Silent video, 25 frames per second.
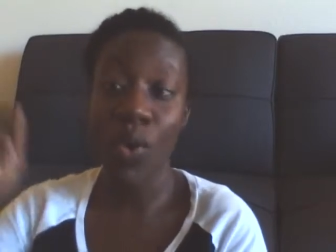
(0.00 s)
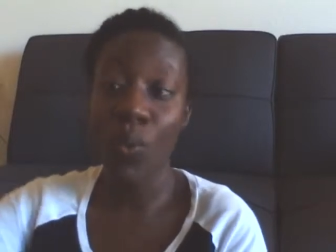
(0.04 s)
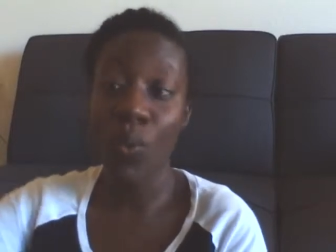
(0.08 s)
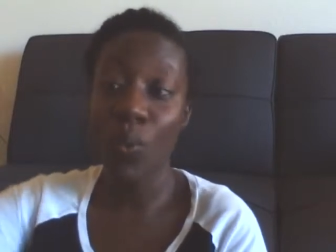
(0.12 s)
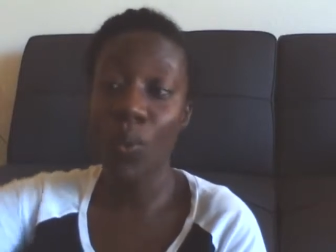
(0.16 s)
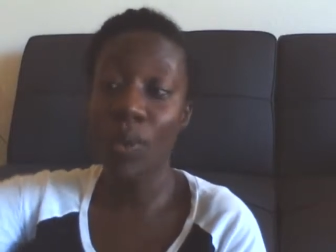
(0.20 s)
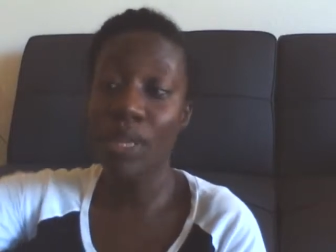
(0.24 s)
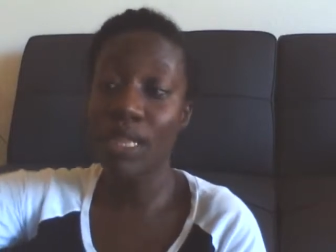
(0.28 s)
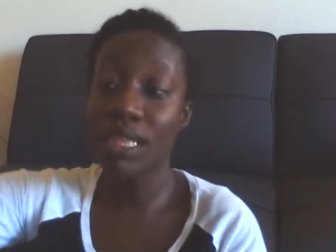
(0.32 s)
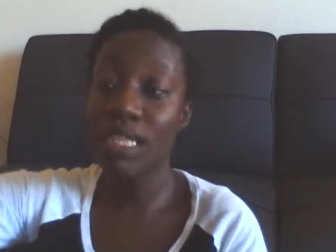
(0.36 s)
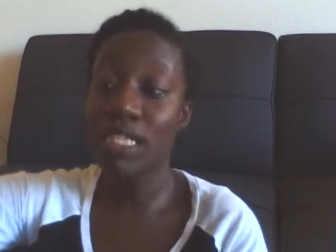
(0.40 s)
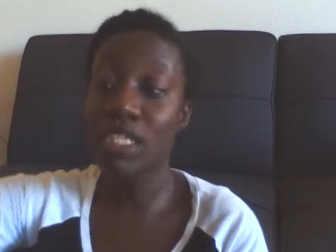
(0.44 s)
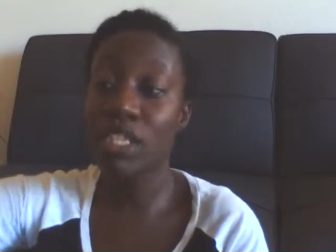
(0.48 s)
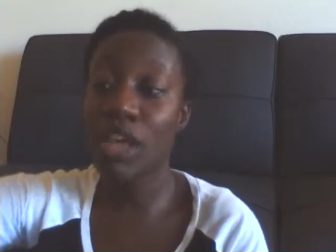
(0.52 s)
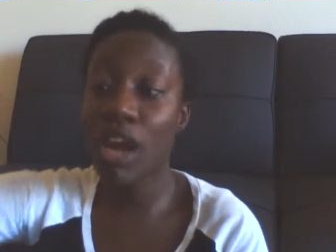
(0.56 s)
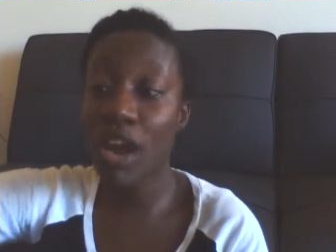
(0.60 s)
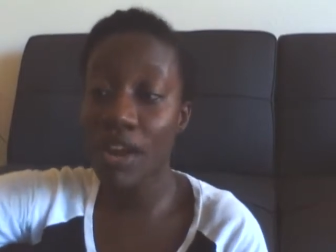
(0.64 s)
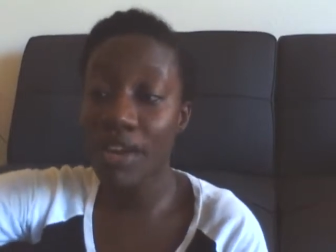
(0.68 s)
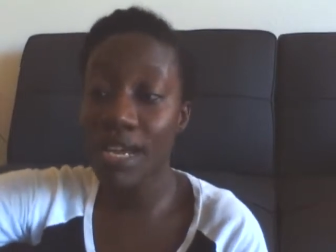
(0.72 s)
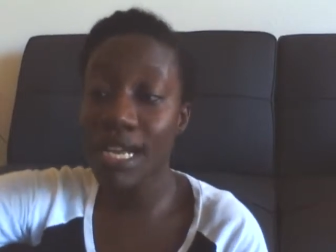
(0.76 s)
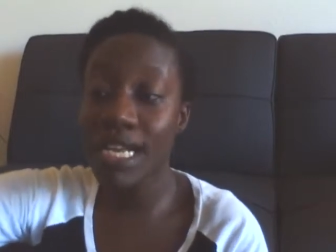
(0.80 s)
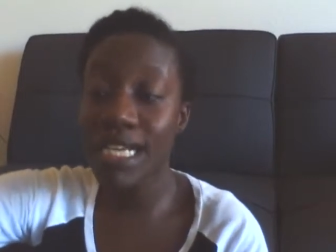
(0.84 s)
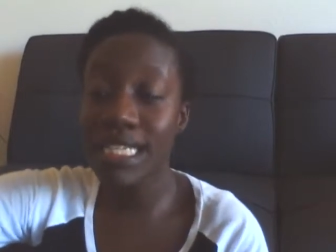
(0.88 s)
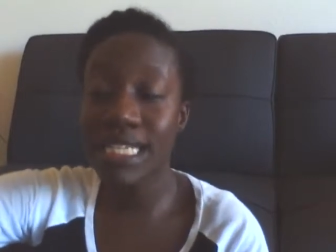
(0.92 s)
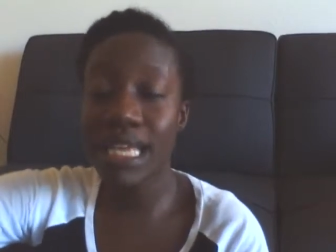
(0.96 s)
With this
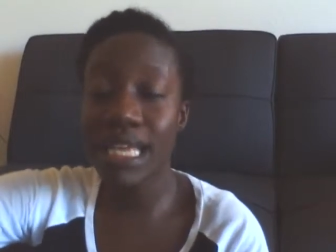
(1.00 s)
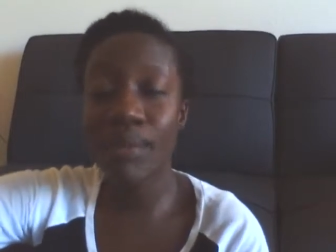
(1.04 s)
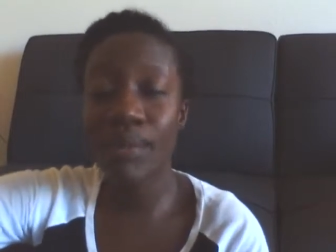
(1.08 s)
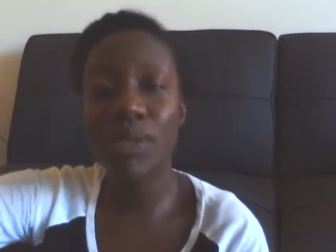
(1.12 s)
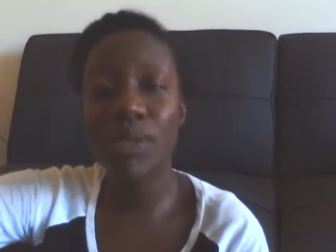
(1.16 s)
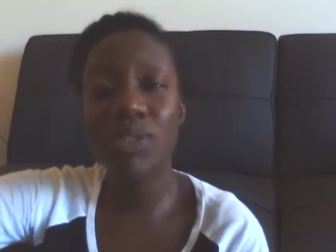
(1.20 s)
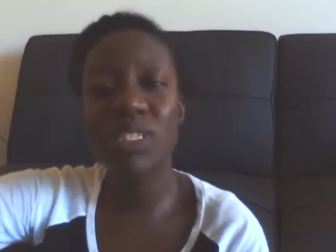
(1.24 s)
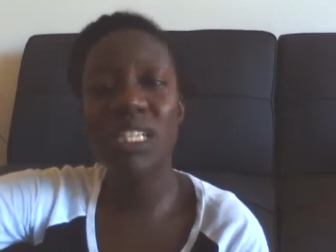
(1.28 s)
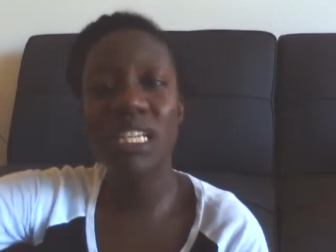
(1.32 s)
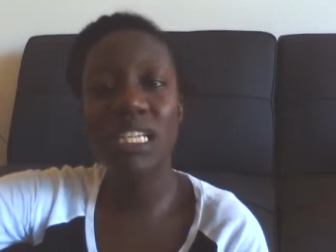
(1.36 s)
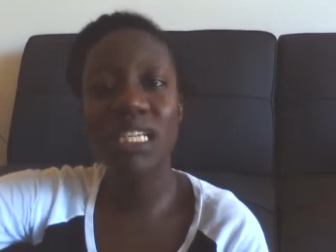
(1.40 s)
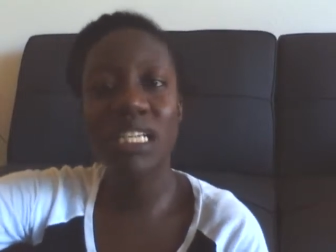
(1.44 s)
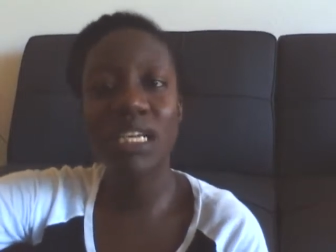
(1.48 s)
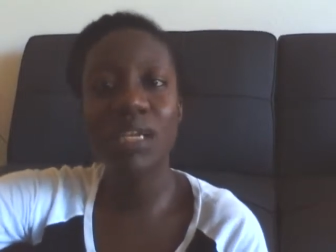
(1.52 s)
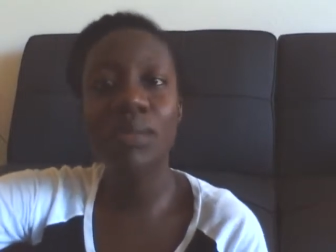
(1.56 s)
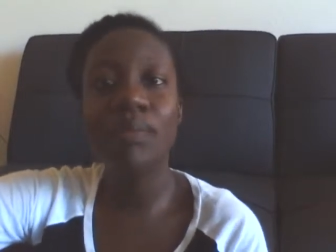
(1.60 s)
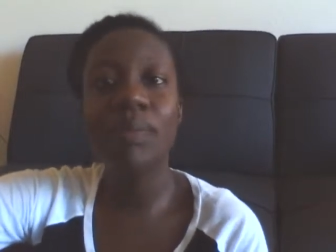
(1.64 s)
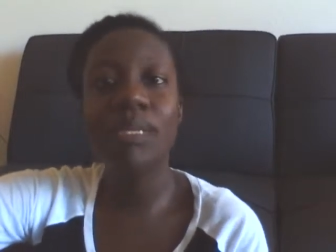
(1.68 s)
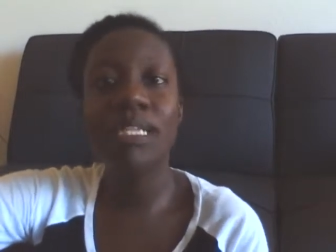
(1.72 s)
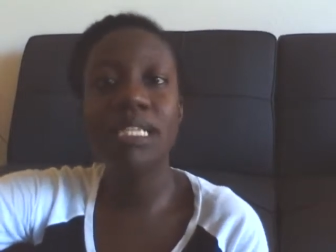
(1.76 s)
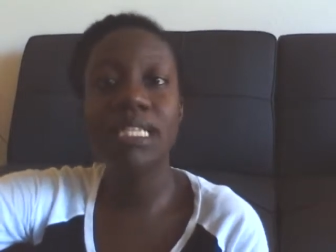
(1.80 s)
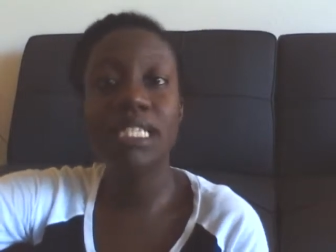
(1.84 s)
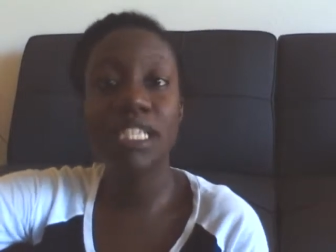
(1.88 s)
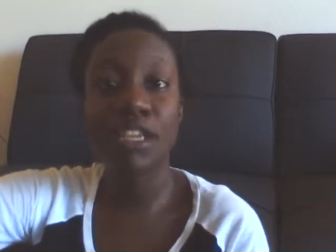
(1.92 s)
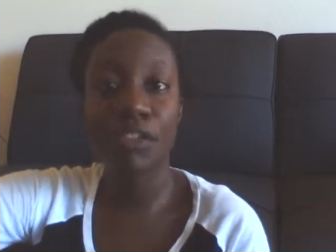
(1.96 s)
RN exam, it was a little
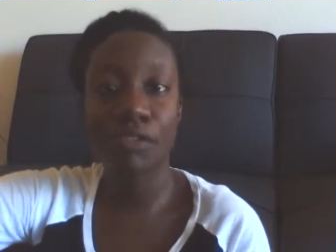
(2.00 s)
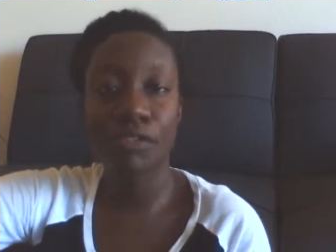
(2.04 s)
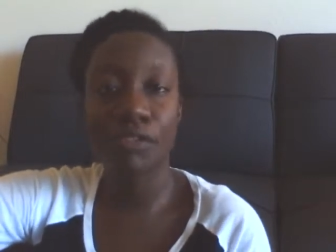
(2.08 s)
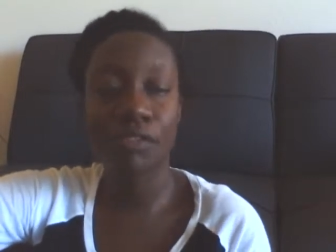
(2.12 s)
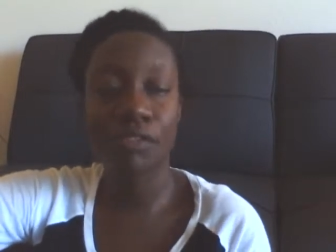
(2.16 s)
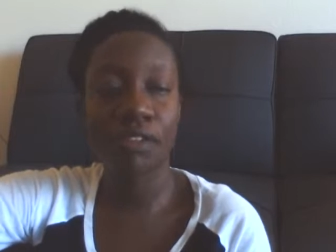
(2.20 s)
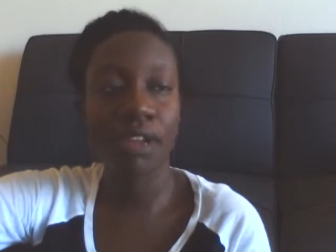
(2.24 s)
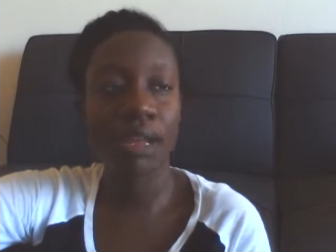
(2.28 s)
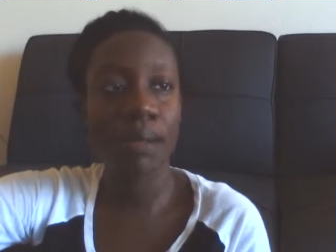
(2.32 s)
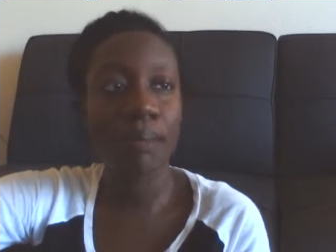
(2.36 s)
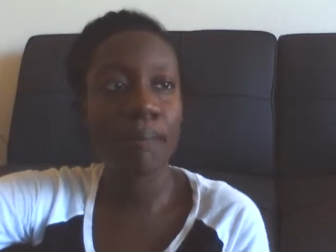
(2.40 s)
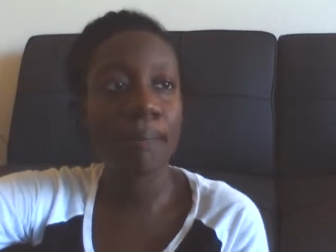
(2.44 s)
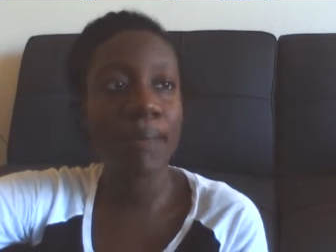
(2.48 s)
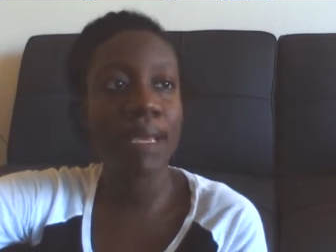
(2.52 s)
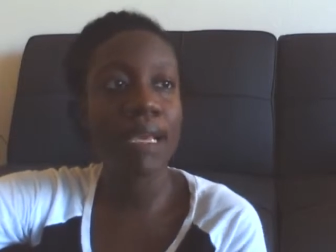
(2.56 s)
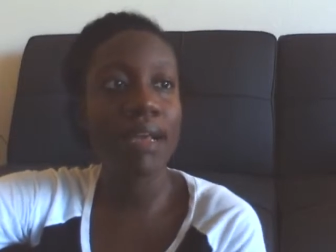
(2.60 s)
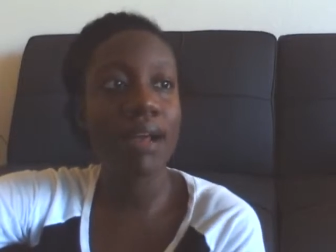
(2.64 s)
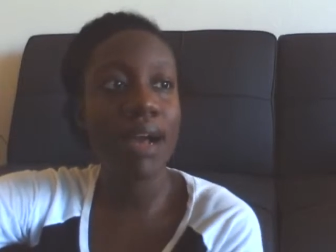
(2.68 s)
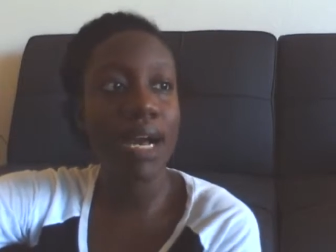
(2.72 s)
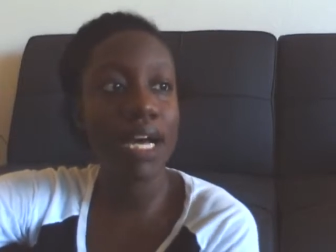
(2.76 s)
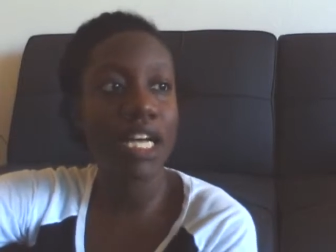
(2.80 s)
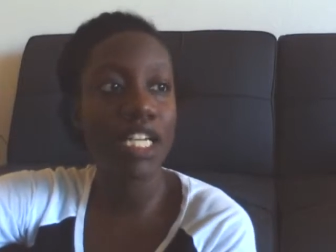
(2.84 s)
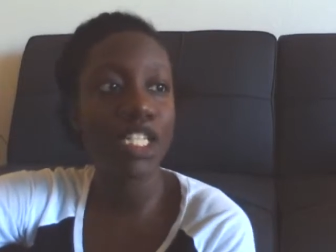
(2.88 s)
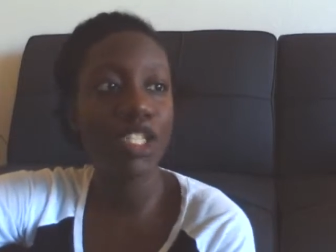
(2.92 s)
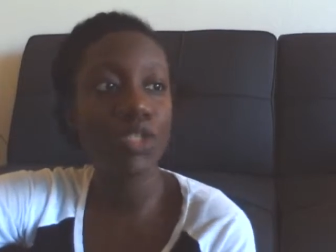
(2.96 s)
bit different
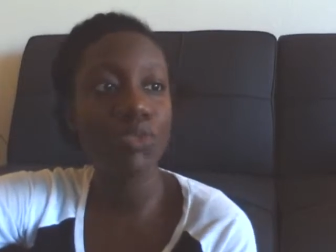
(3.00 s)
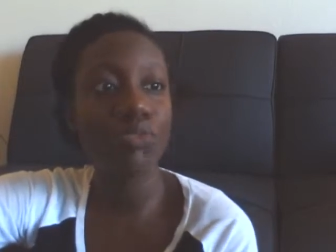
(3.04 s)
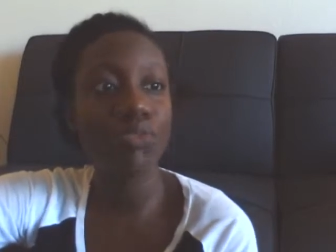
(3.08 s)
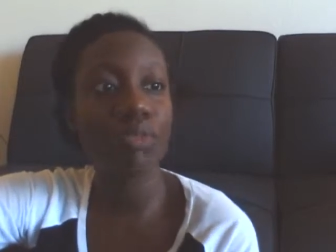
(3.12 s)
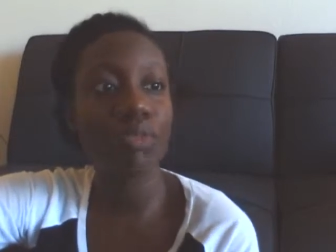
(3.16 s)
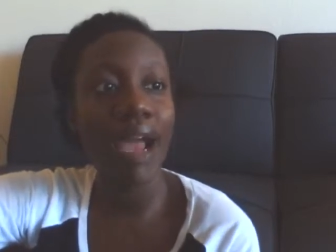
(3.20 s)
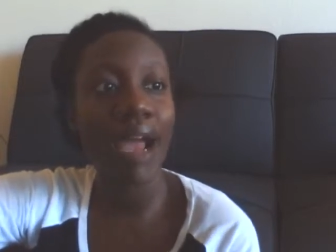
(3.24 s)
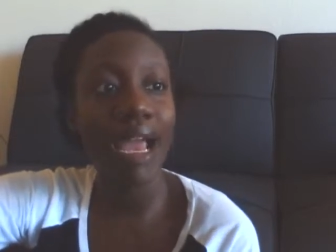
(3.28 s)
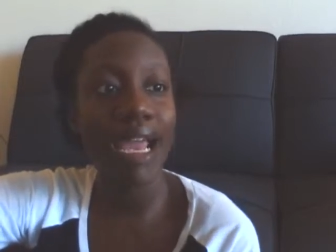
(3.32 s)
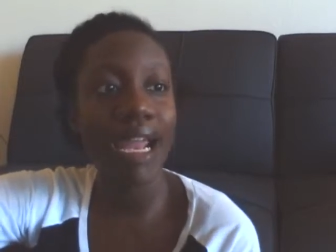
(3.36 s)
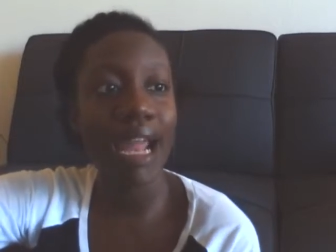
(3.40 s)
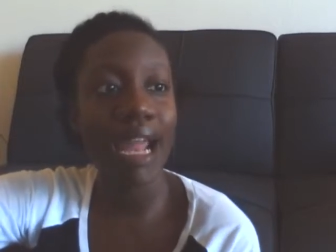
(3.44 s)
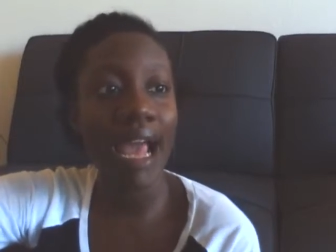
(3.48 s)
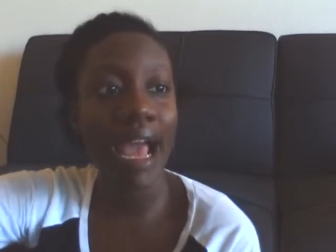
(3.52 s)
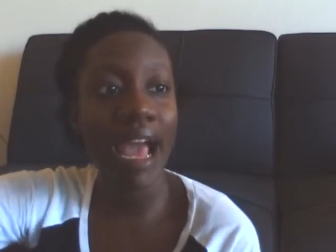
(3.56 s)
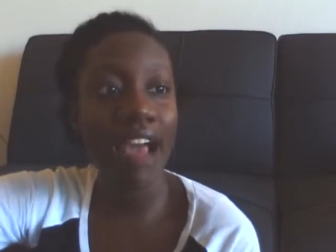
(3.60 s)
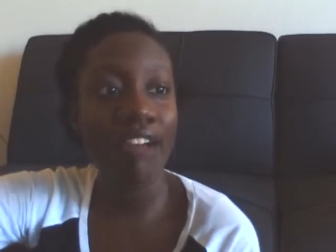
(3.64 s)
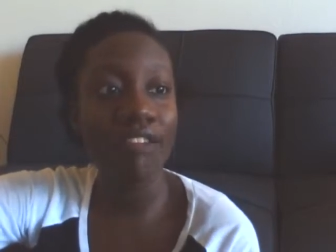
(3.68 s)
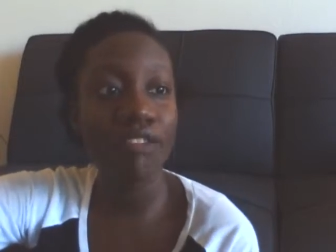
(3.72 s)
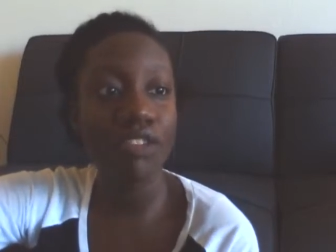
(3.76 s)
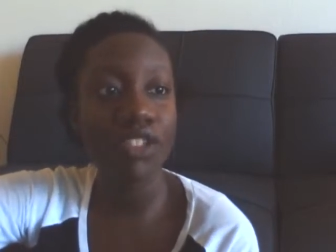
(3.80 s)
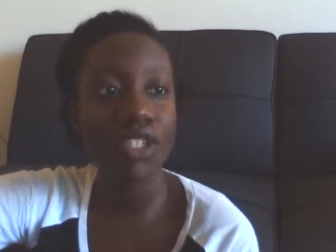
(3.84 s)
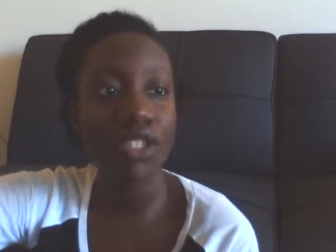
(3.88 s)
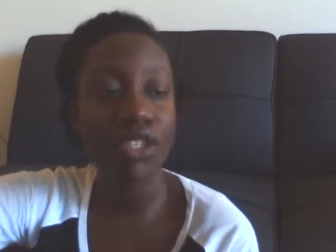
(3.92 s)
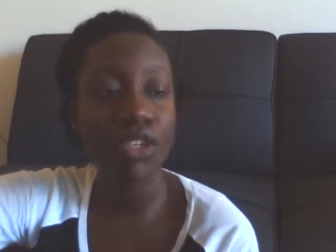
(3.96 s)
because right
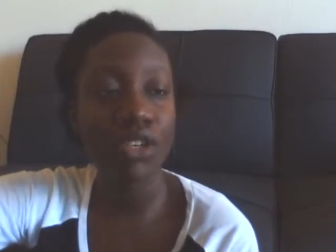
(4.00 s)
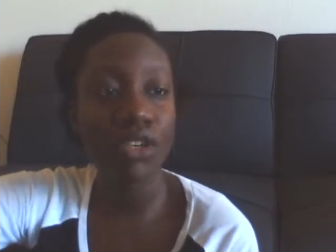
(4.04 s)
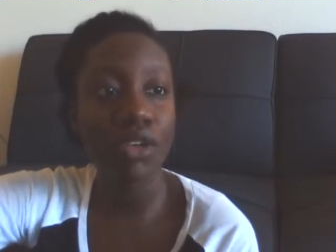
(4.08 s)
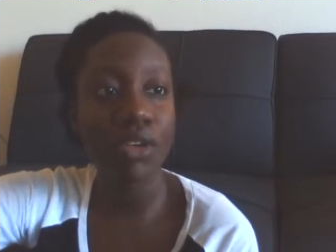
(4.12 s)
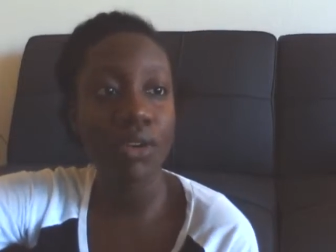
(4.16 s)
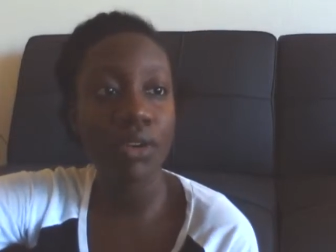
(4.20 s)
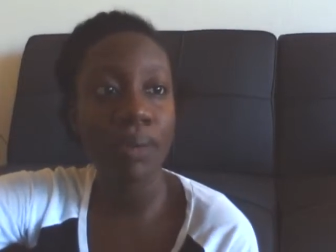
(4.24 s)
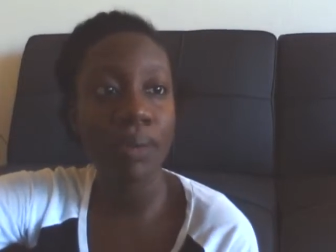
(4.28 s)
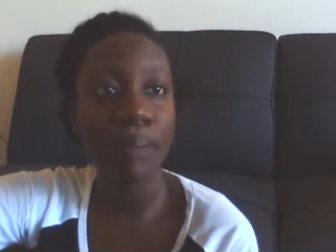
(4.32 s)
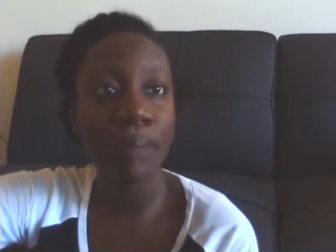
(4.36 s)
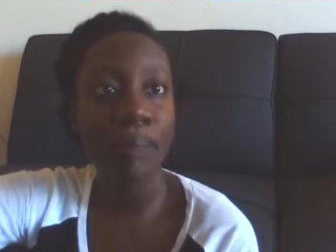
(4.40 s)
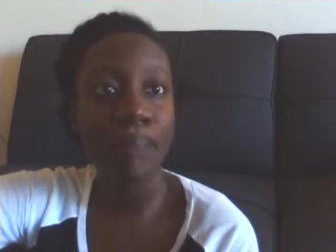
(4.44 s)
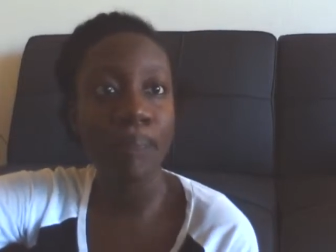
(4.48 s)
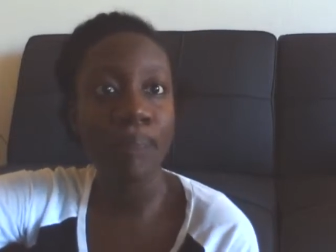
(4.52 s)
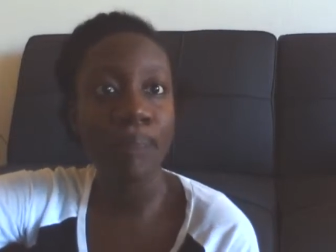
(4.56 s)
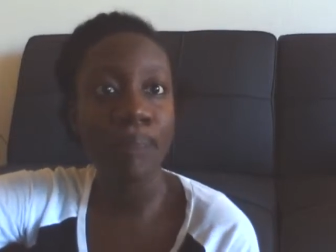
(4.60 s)
after